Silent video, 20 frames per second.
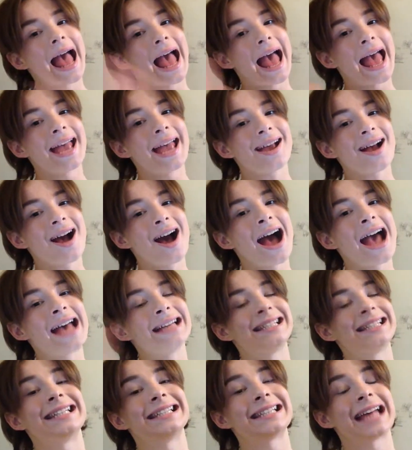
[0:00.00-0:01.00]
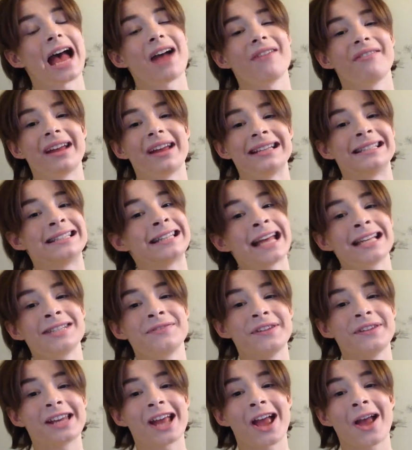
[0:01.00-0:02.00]
Hey guys, it's Harry, and today's
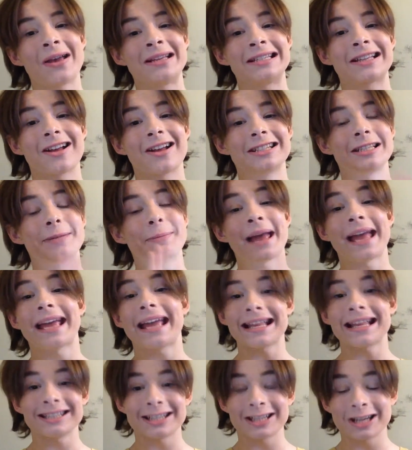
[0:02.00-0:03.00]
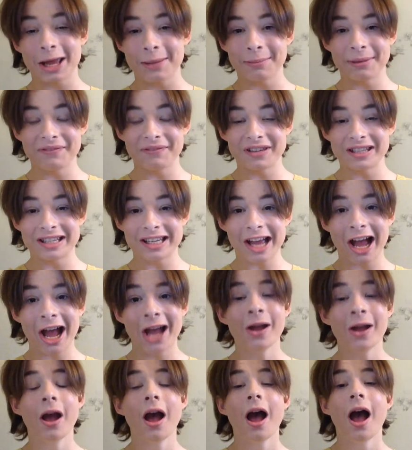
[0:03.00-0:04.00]
video is going to be a get to know me
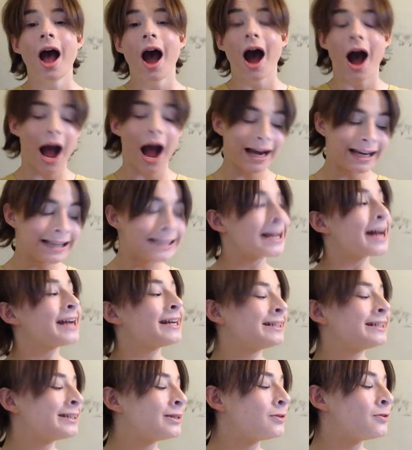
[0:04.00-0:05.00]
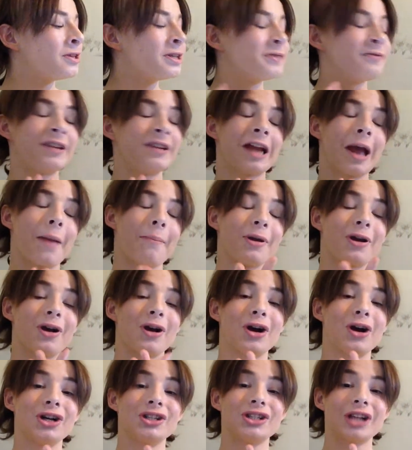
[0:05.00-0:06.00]
video. I decided to do this video
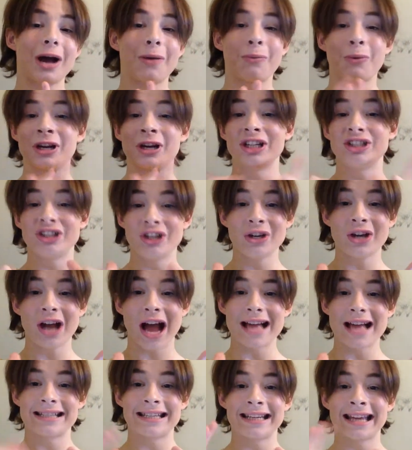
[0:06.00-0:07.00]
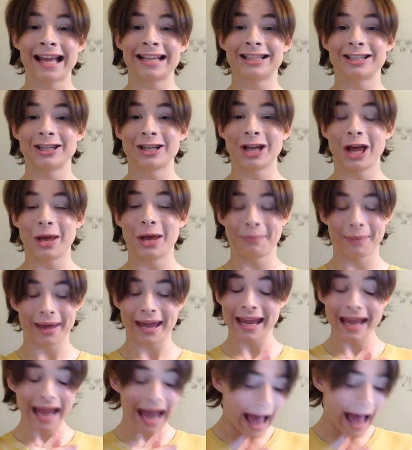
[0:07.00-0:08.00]
because I wanted you guys to get to know
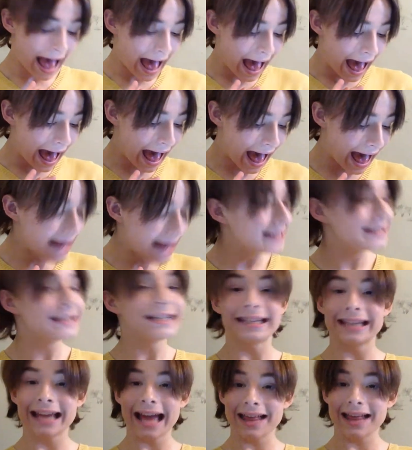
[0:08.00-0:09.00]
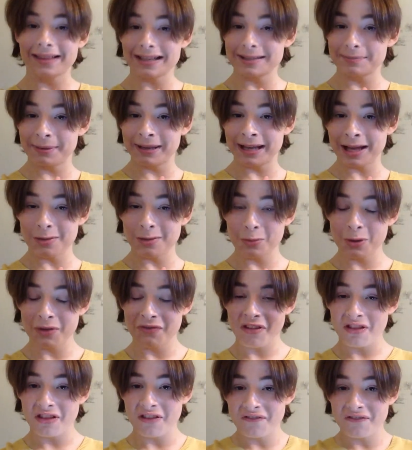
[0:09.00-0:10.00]
me. And yeah, let's begin with the